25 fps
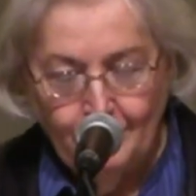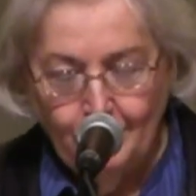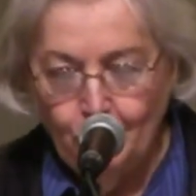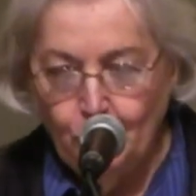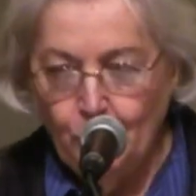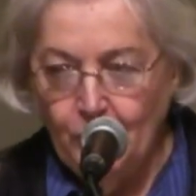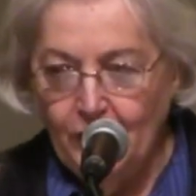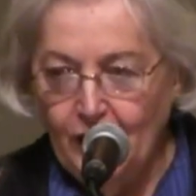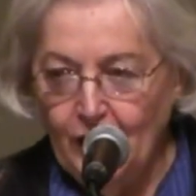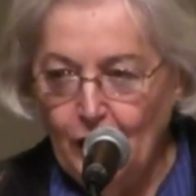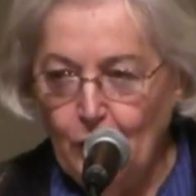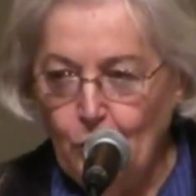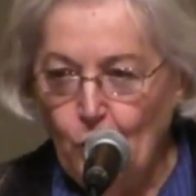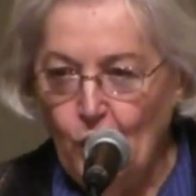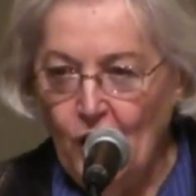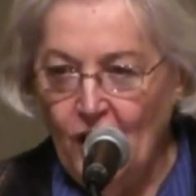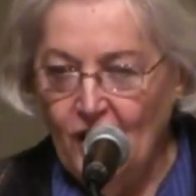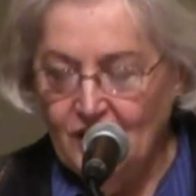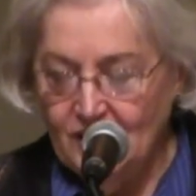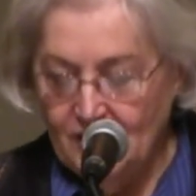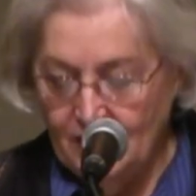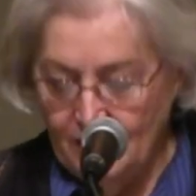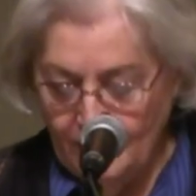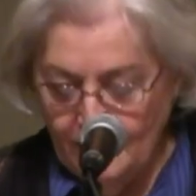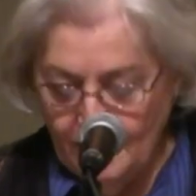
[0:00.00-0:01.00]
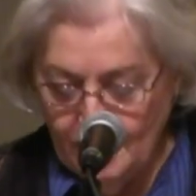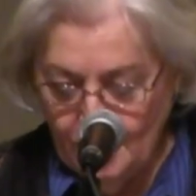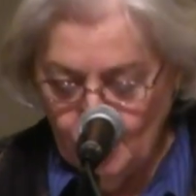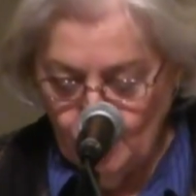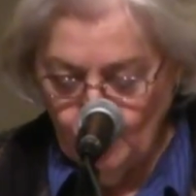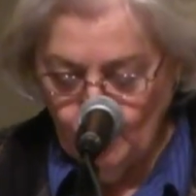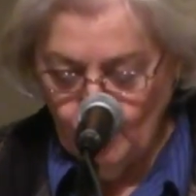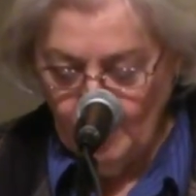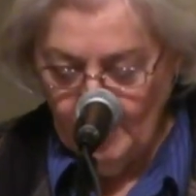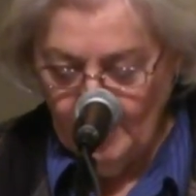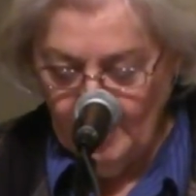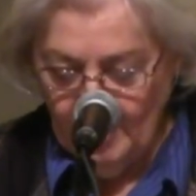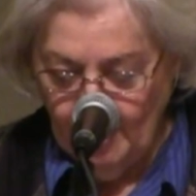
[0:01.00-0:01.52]
when I walked in the
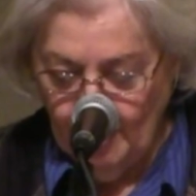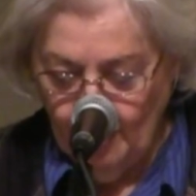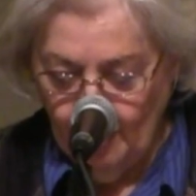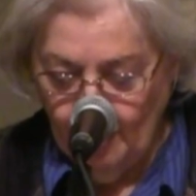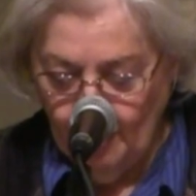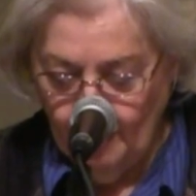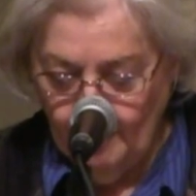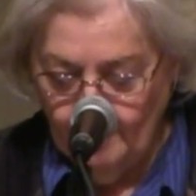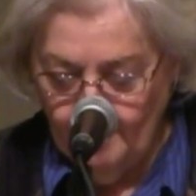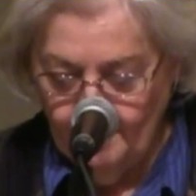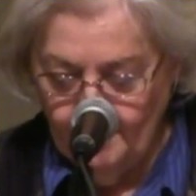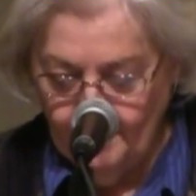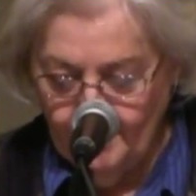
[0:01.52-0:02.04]
door here.